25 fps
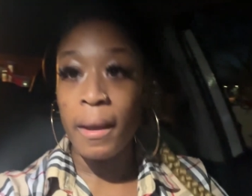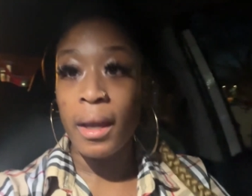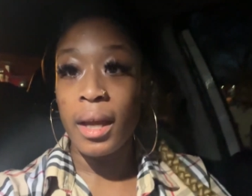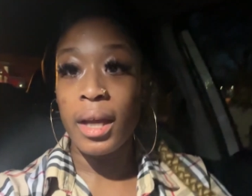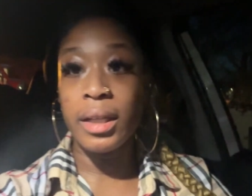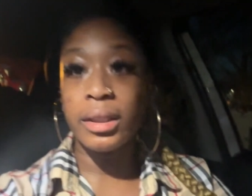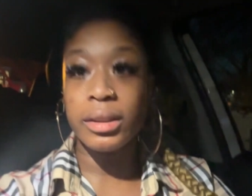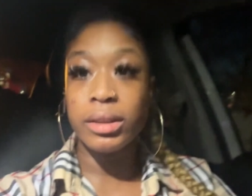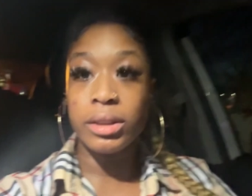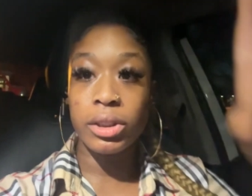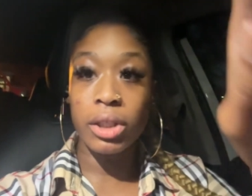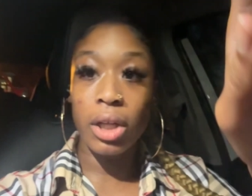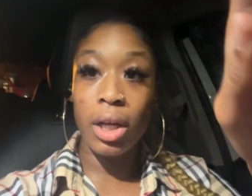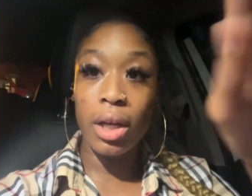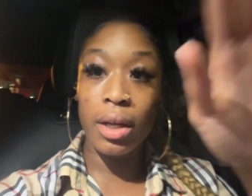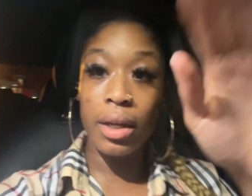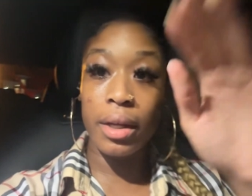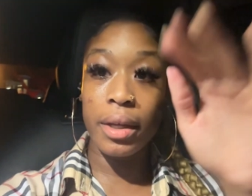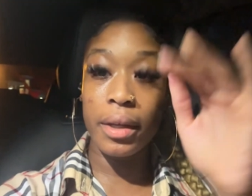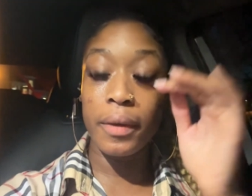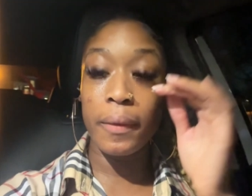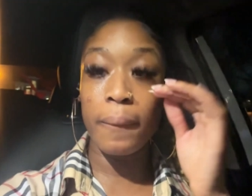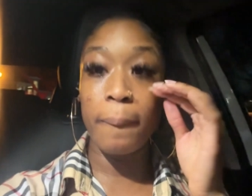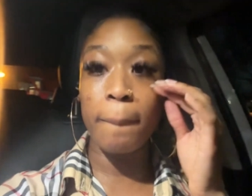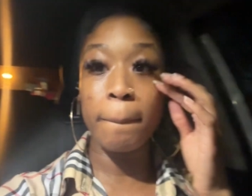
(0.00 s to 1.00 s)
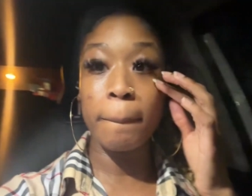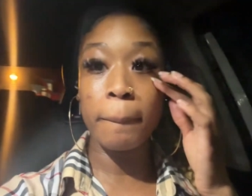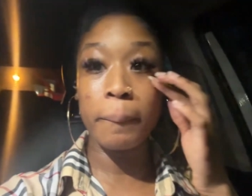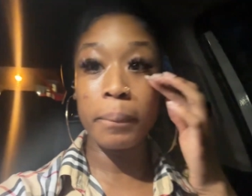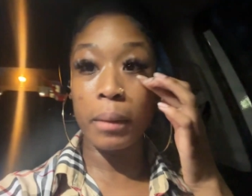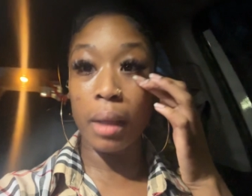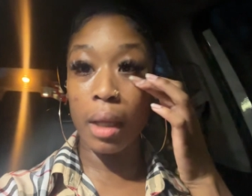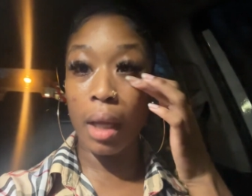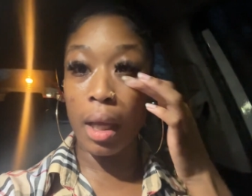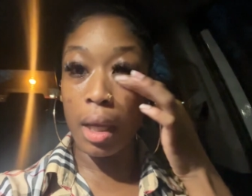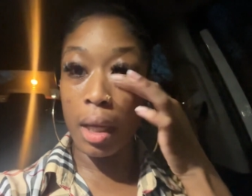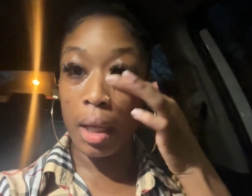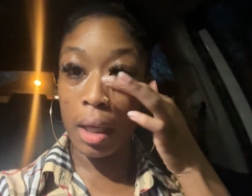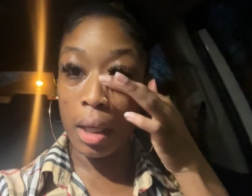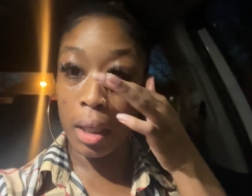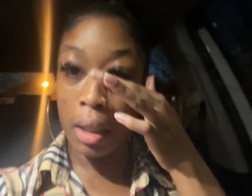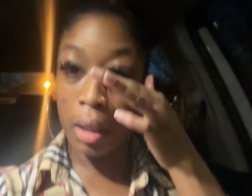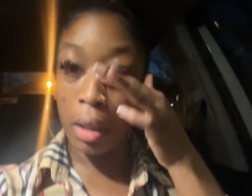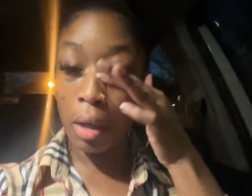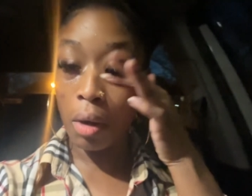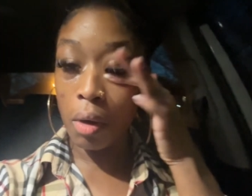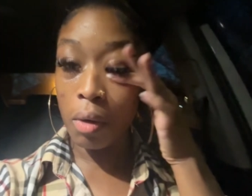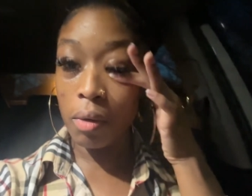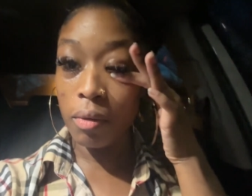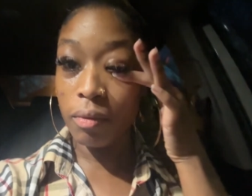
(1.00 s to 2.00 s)
and John and
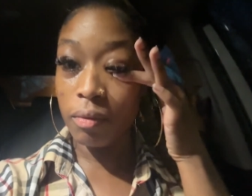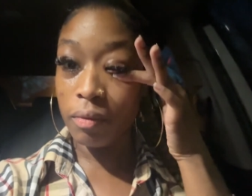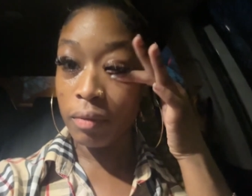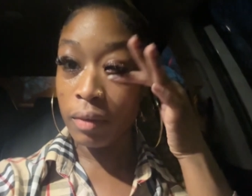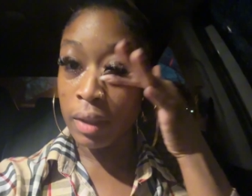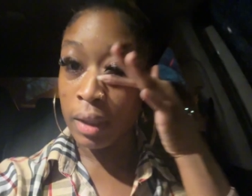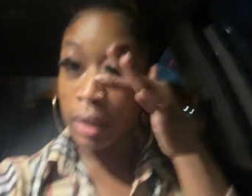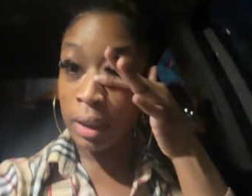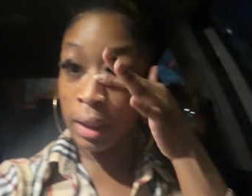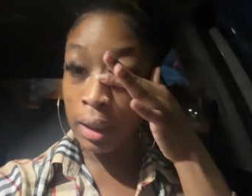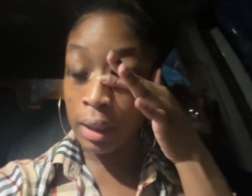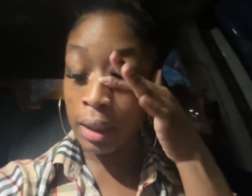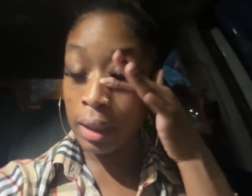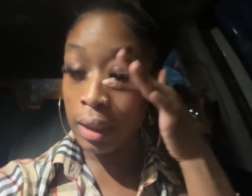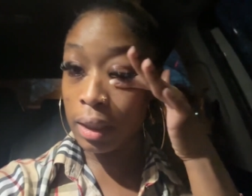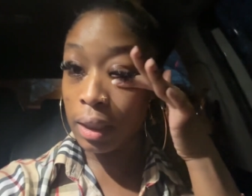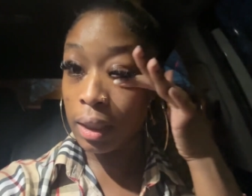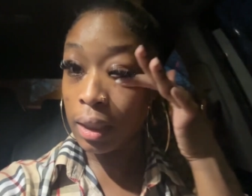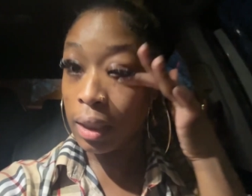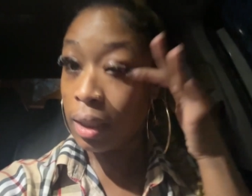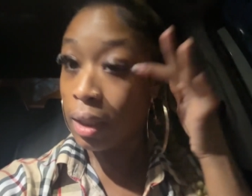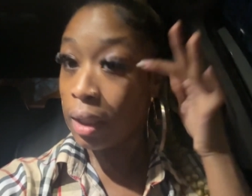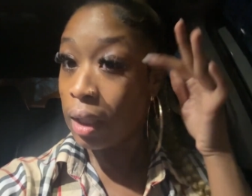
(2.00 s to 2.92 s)
hopefully